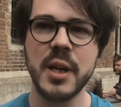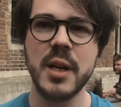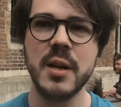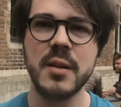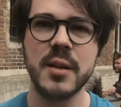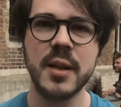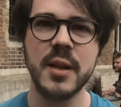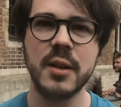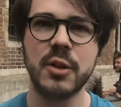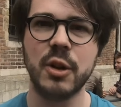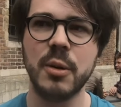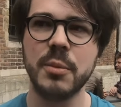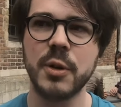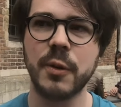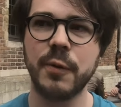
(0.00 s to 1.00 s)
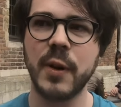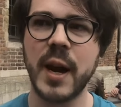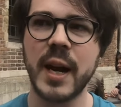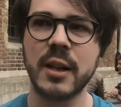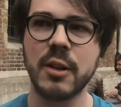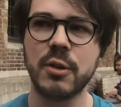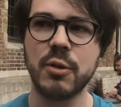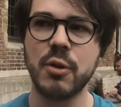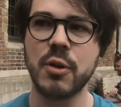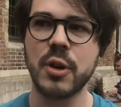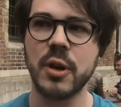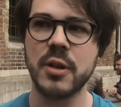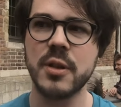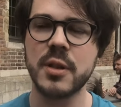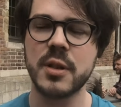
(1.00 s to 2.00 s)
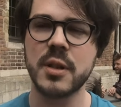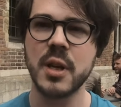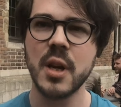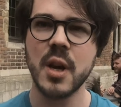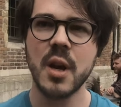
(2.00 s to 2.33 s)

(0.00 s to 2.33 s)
easy in terms of like the tokens,